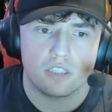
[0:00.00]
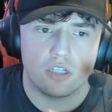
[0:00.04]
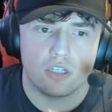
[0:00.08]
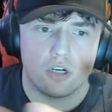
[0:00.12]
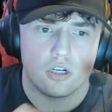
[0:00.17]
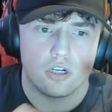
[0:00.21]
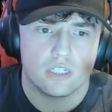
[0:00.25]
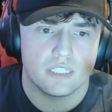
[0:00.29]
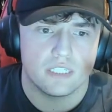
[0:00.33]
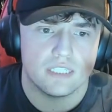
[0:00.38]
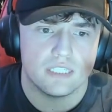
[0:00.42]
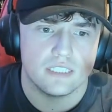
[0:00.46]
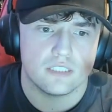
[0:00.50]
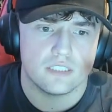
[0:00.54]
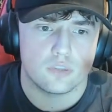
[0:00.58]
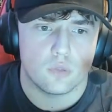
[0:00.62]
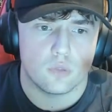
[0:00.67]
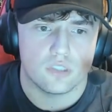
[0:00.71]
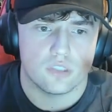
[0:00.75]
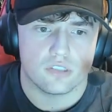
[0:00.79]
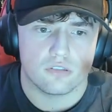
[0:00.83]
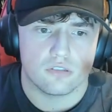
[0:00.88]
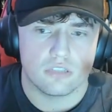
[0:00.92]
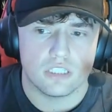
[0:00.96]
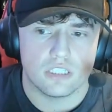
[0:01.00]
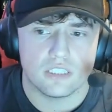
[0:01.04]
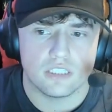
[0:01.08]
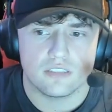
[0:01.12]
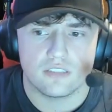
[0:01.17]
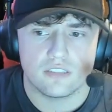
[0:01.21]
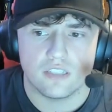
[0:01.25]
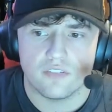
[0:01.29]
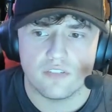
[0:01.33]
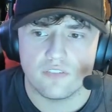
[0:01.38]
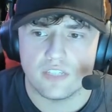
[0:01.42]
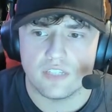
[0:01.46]
Target, Toys R Us,
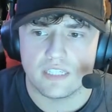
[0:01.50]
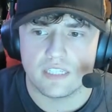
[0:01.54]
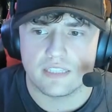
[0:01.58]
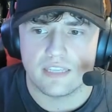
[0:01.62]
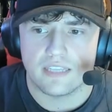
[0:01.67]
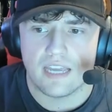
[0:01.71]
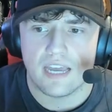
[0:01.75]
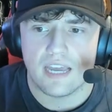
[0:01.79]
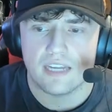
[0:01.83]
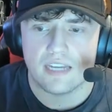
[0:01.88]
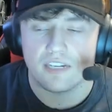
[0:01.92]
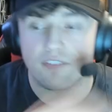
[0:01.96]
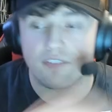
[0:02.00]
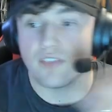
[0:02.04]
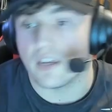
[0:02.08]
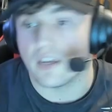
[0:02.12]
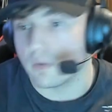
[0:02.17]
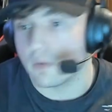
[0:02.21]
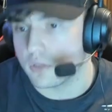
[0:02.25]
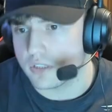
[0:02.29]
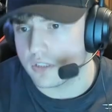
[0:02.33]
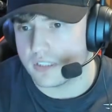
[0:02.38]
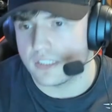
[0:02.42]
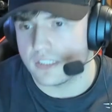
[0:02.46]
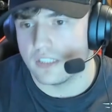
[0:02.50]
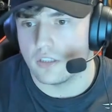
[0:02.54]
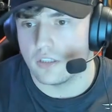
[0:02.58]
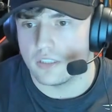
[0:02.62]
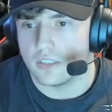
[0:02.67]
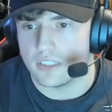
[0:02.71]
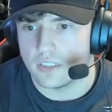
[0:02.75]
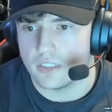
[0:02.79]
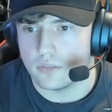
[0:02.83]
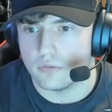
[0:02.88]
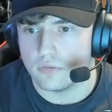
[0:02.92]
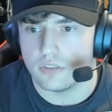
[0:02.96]
stuff like that, if they were still a
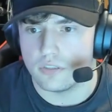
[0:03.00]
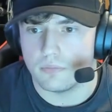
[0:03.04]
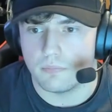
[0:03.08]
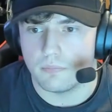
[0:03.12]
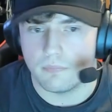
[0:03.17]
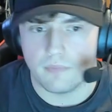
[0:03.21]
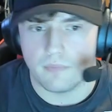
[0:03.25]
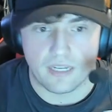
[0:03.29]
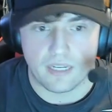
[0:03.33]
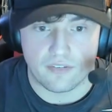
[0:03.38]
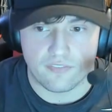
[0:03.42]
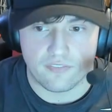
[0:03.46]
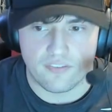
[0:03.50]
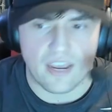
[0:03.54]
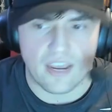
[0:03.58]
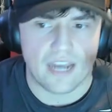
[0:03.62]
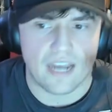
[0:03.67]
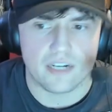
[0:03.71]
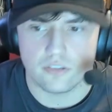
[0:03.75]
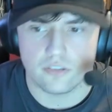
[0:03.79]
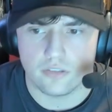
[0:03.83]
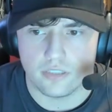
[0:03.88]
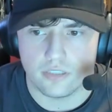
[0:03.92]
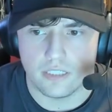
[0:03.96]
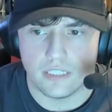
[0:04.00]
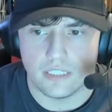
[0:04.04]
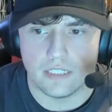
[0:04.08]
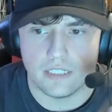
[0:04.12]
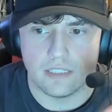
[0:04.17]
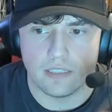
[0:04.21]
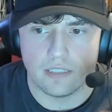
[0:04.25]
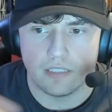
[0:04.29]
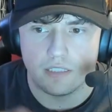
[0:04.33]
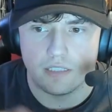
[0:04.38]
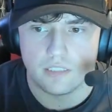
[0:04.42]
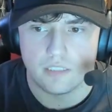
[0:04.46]
huge like factor
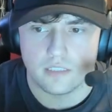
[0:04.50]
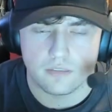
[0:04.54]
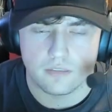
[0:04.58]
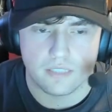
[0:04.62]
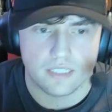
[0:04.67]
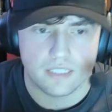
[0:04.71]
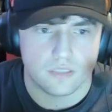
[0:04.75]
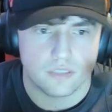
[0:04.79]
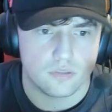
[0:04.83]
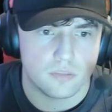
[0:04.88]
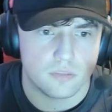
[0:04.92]
in the LEGO